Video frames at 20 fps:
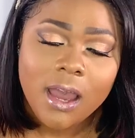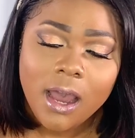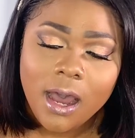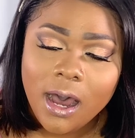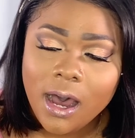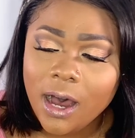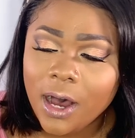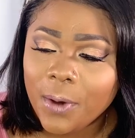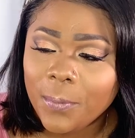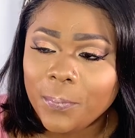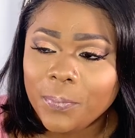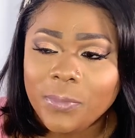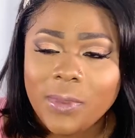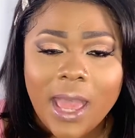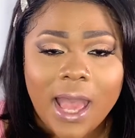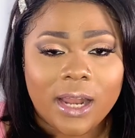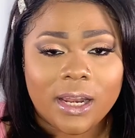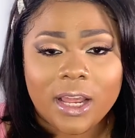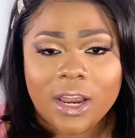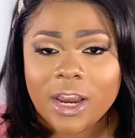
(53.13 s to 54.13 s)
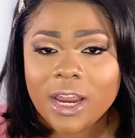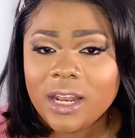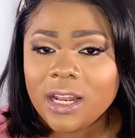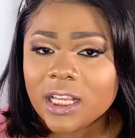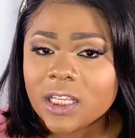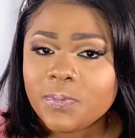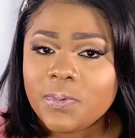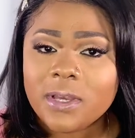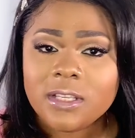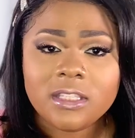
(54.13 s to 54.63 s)
Now they're
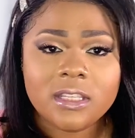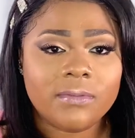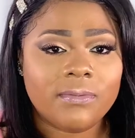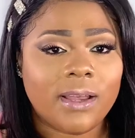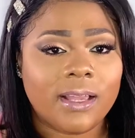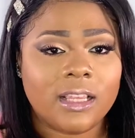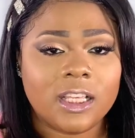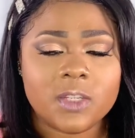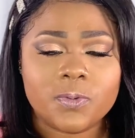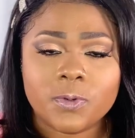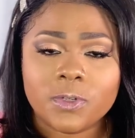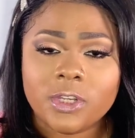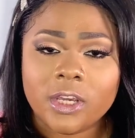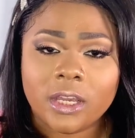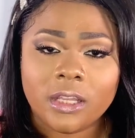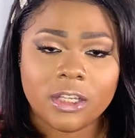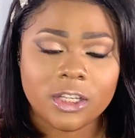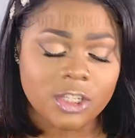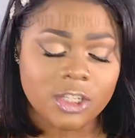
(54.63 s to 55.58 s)
inexpensive, like this particular